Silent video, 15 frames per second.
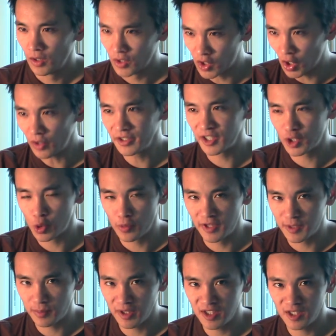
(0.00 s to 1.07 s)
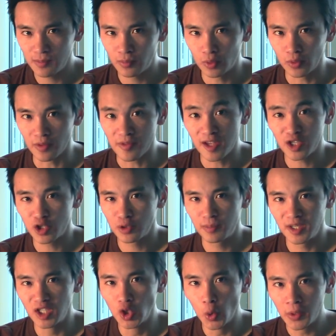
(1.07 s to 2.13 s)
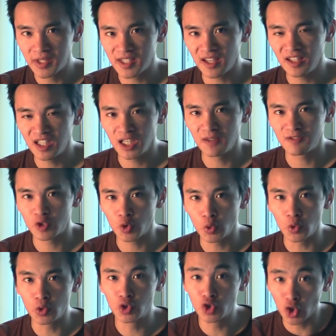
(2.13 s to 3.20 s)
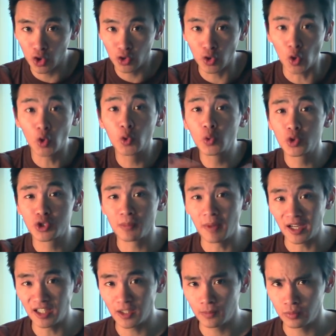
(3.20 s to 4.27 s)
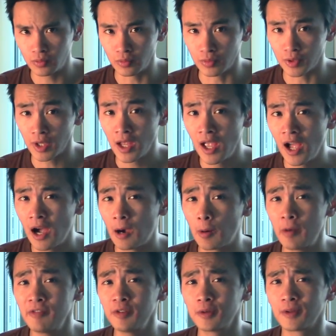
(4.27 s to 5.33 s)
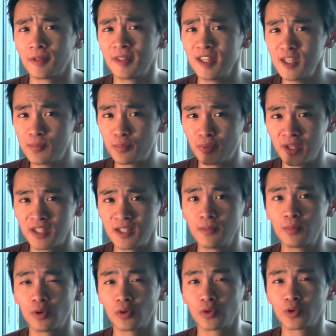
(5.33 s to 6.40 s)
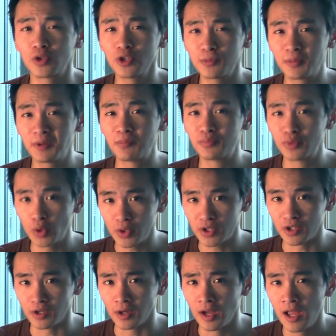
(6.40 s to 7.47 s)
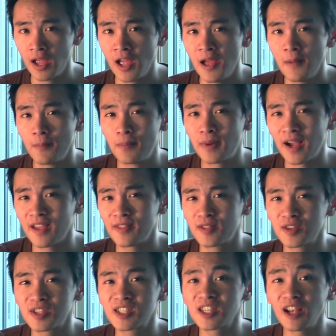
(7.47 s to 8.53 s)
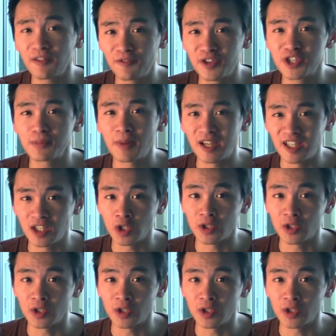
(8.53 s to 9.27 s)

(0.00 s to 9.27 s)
According to this principle, there should be no incentives to join huge mining pools. However, this principle could be broken by the selfish mining